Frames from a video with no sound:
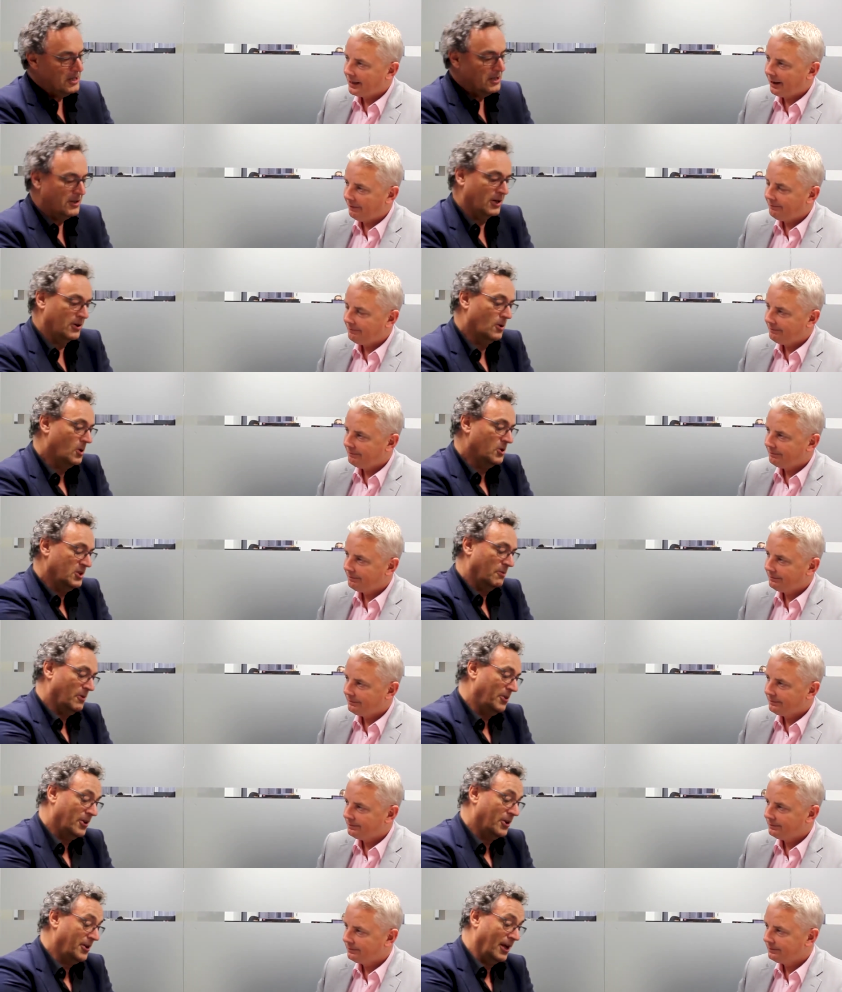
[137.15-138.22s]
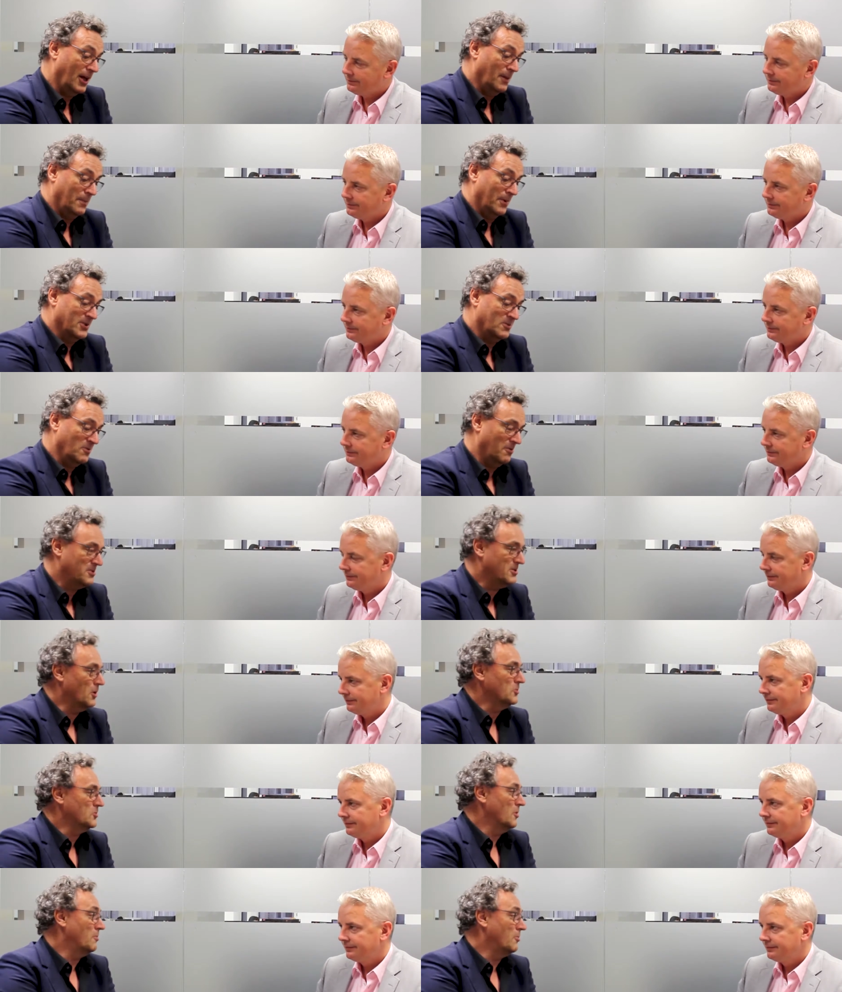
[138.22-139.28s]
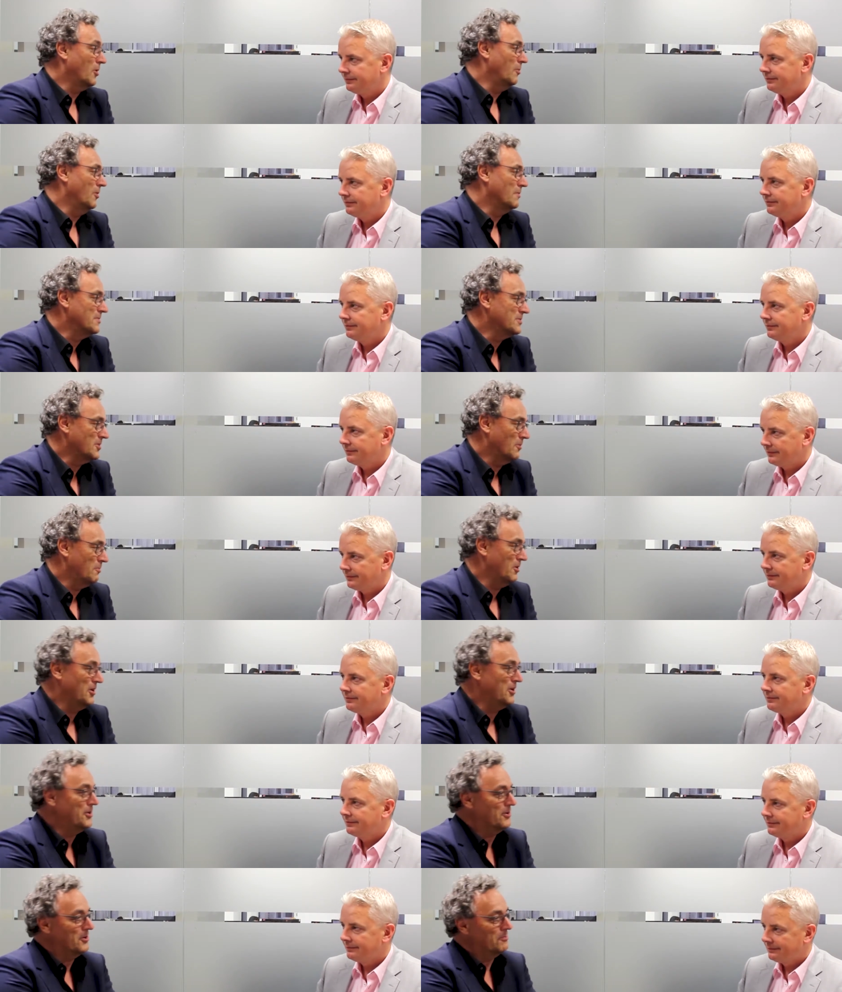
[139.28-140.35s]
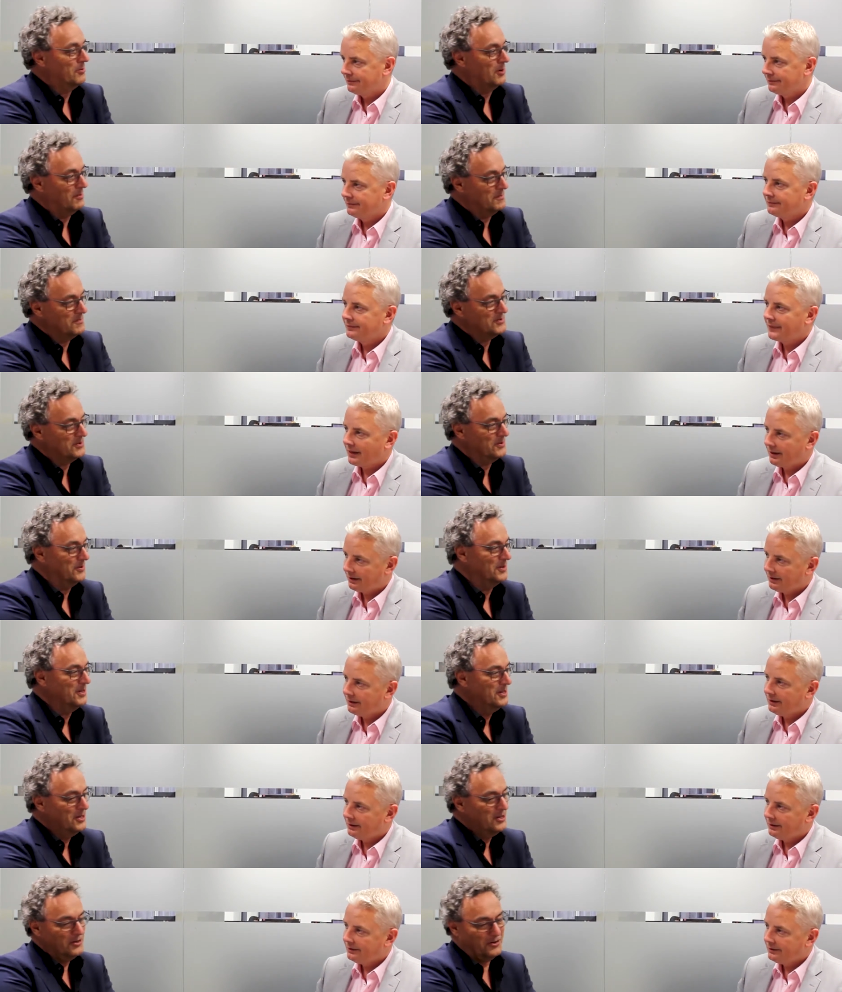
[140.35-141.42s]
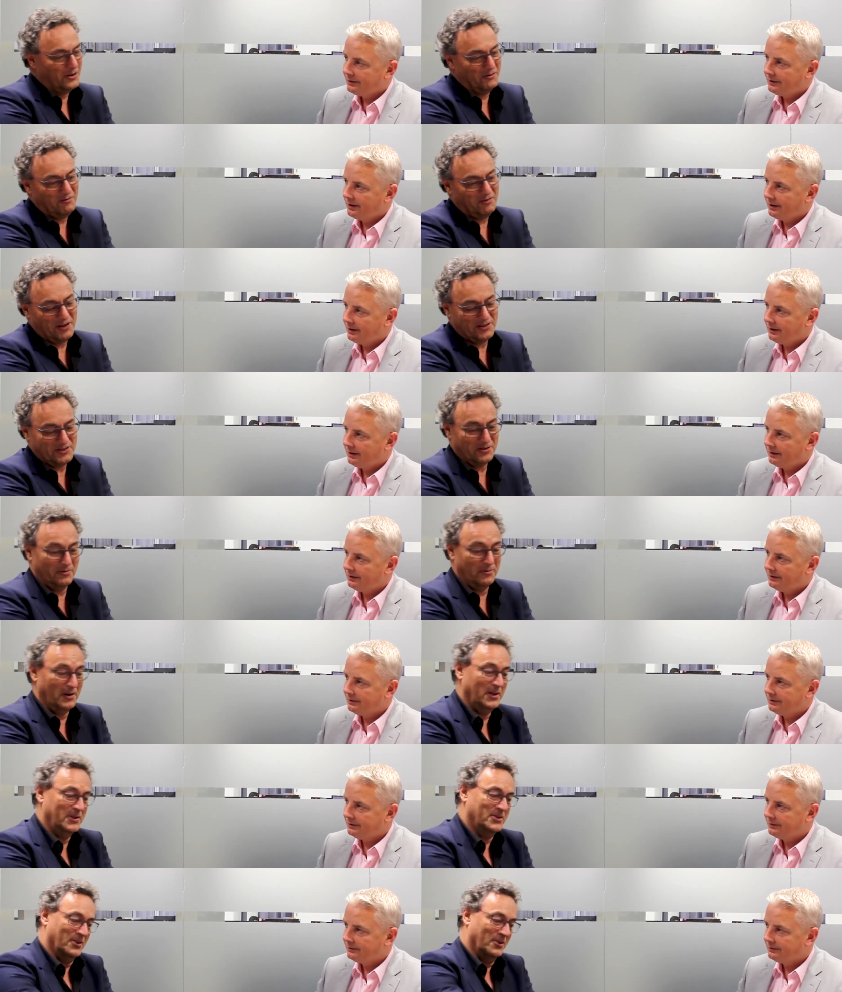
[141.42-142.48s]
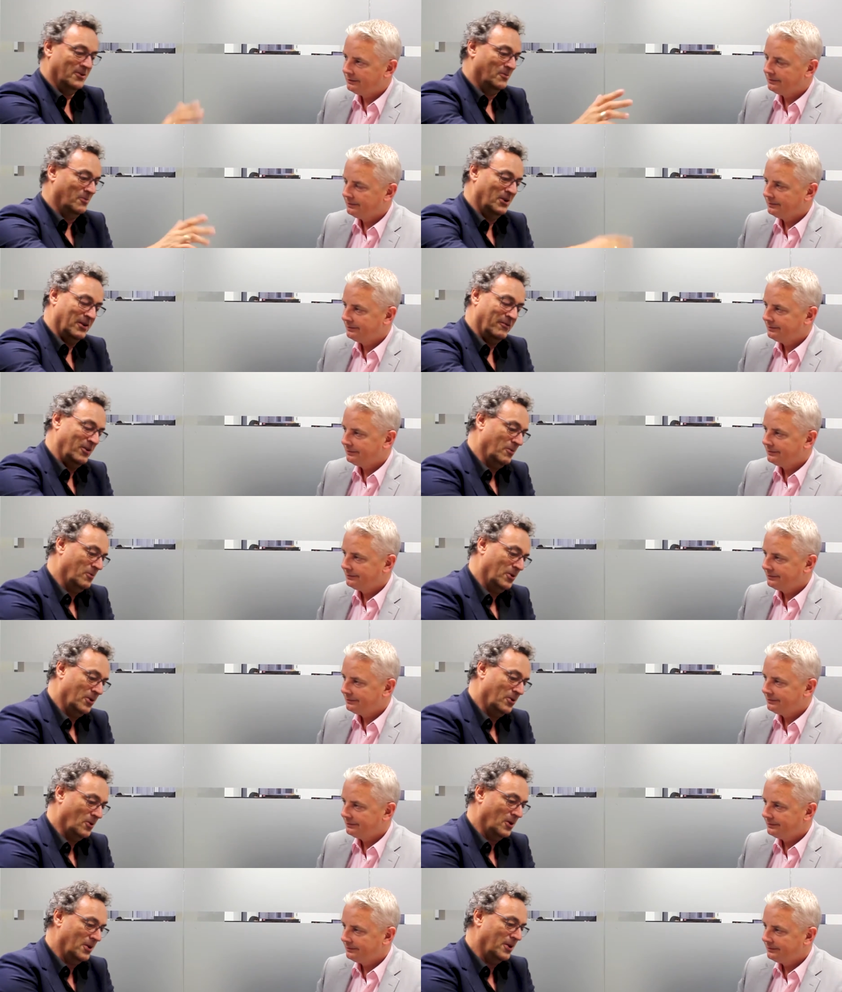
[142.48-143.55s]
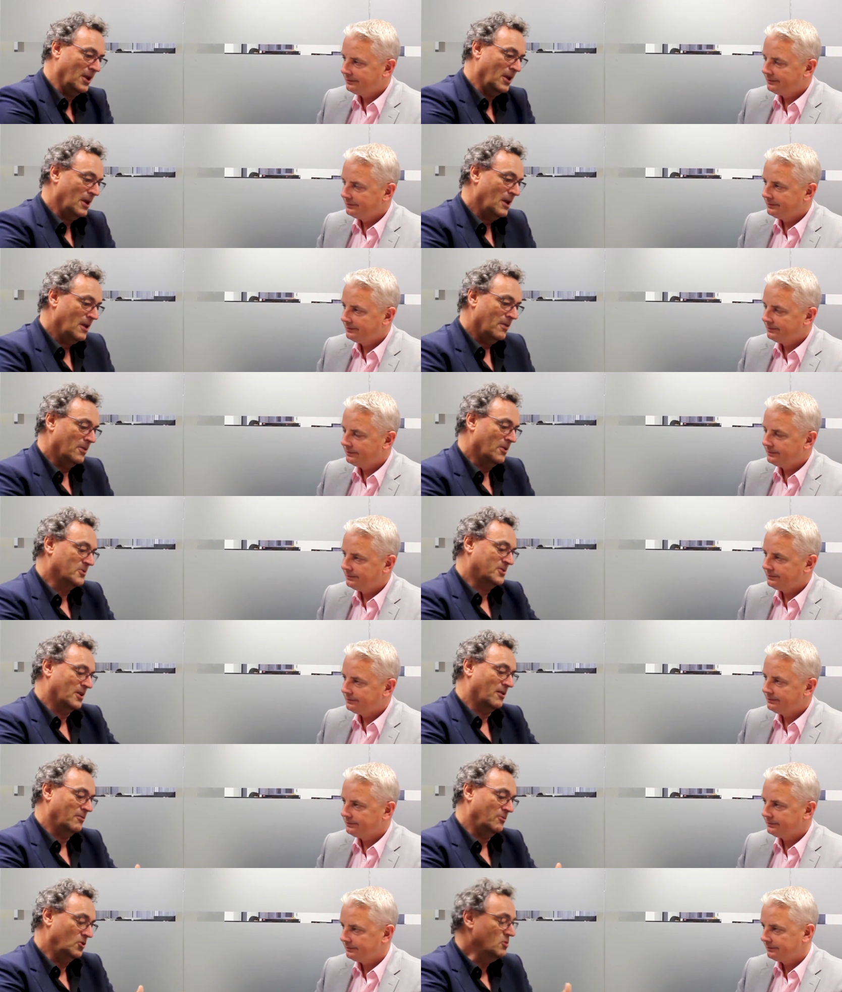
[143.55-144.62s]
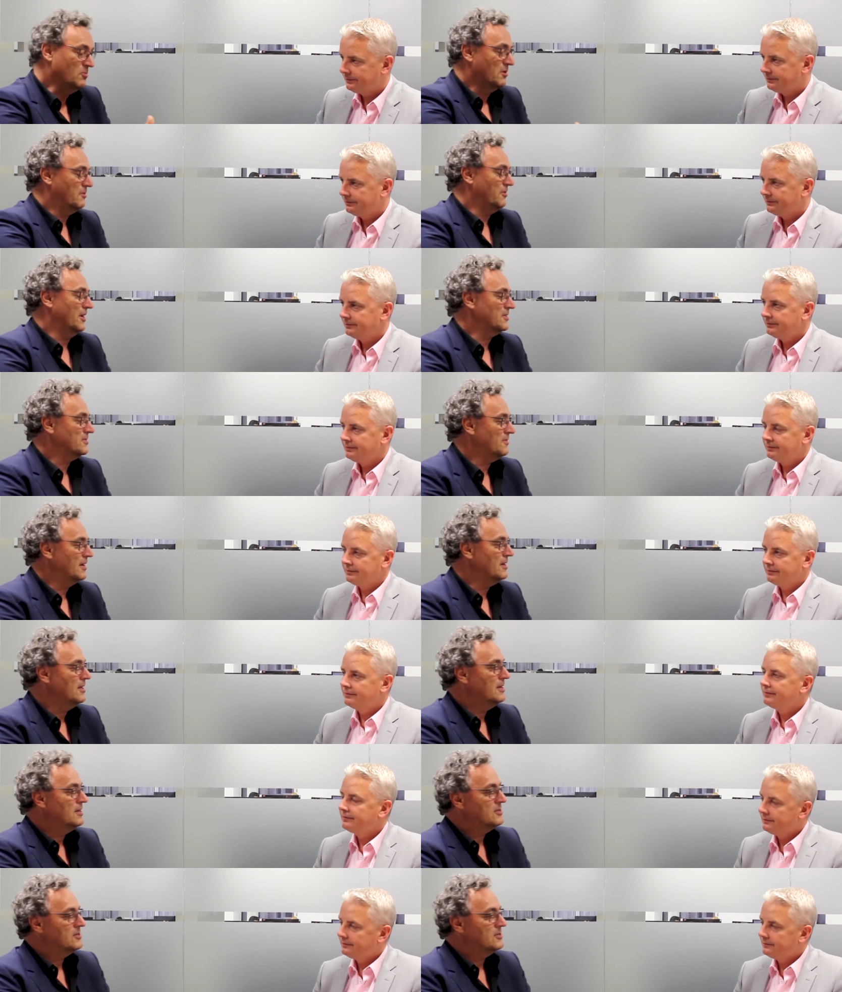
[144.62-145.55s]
Speaker 1: Yeah. Technology will not help us with social problems or political problems or conflicts or religion or whatever you want to call it, those are human things. Right?